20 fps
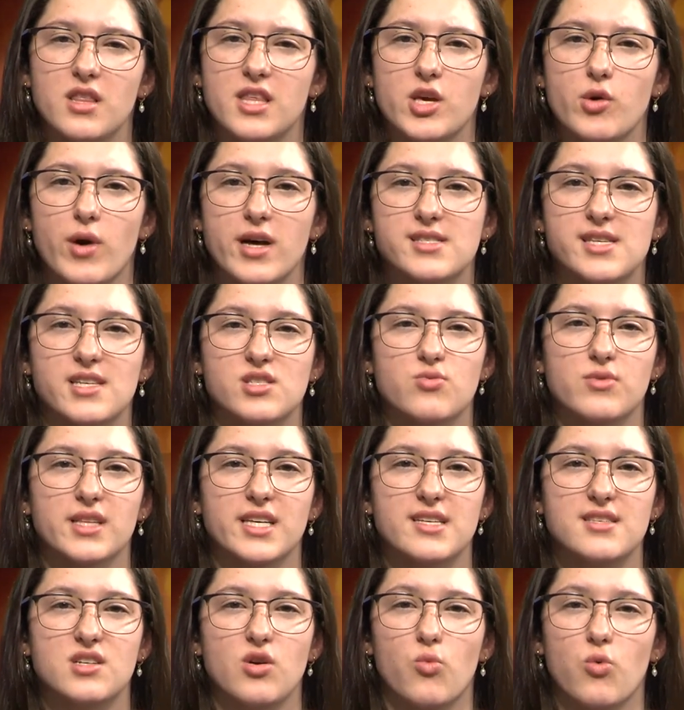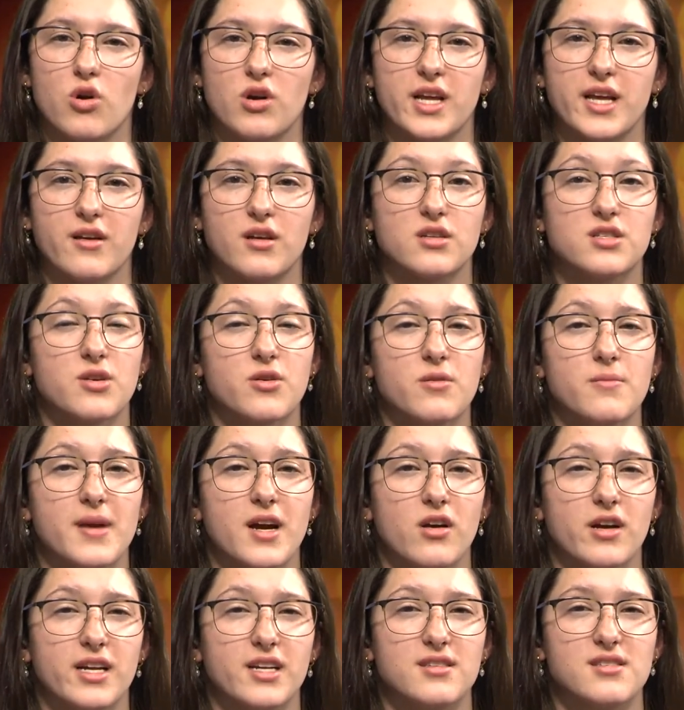The U.S. has released a warning to
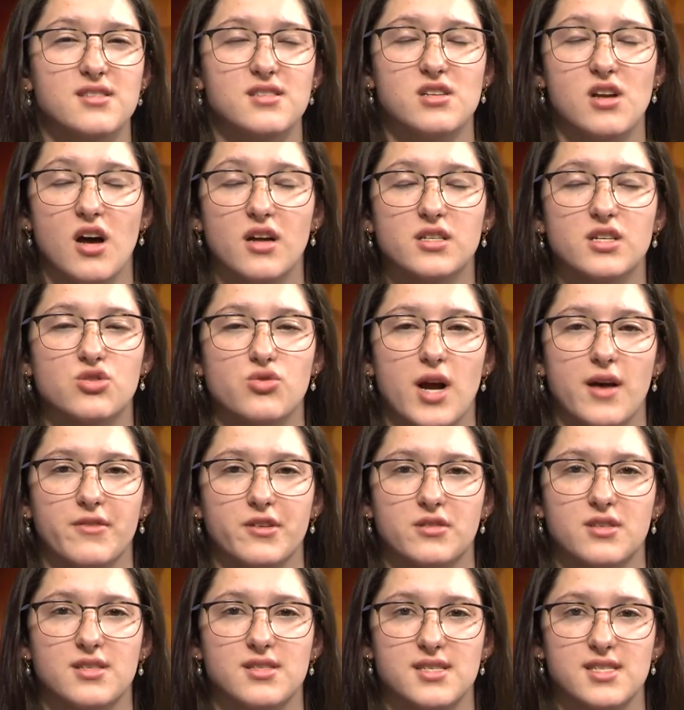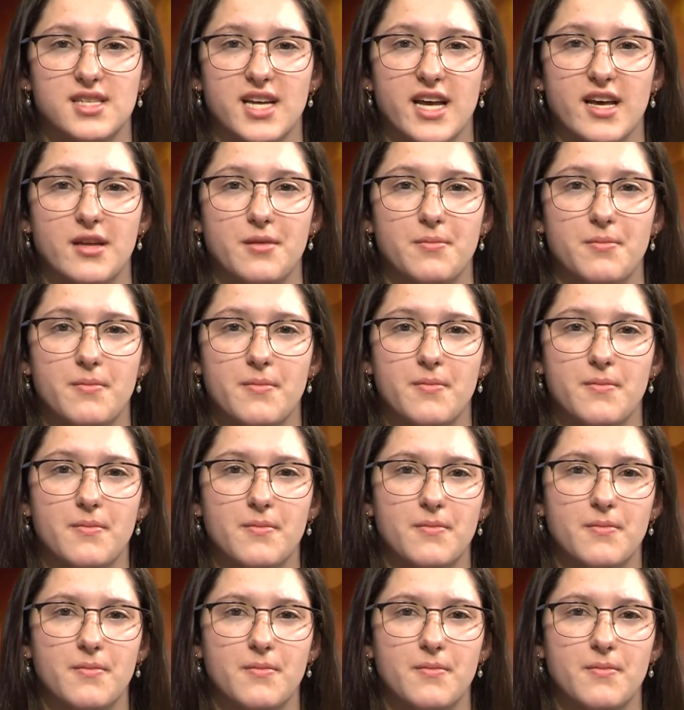Americans not to travel to Sudan.